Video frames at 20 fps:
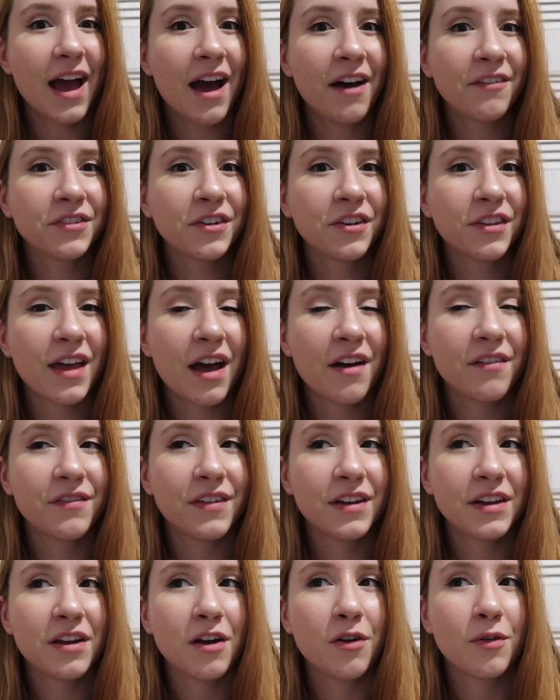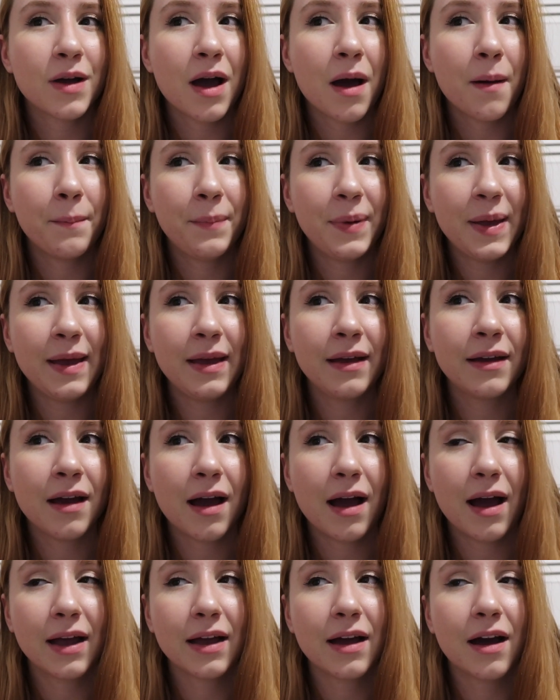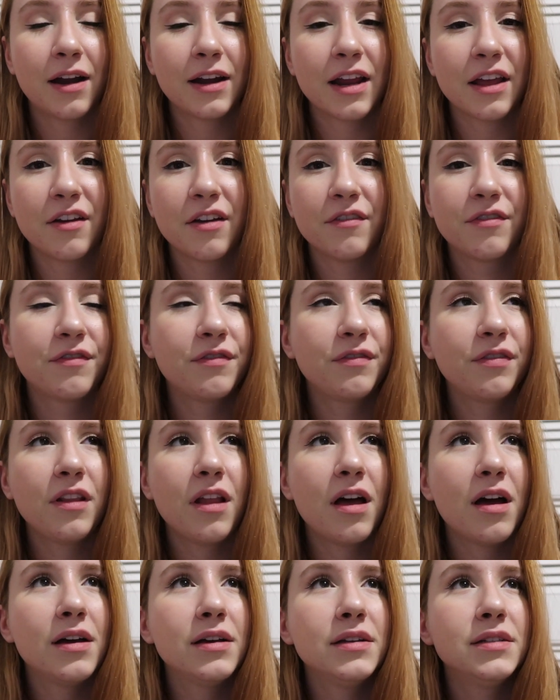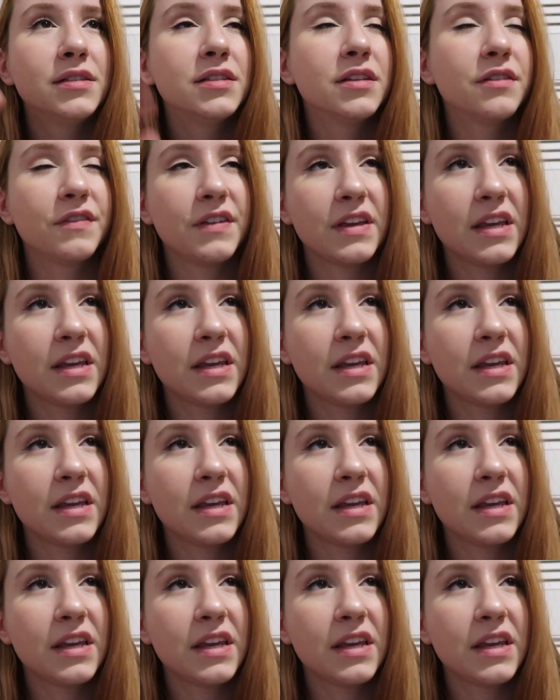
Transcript: After that video got big, I got floods of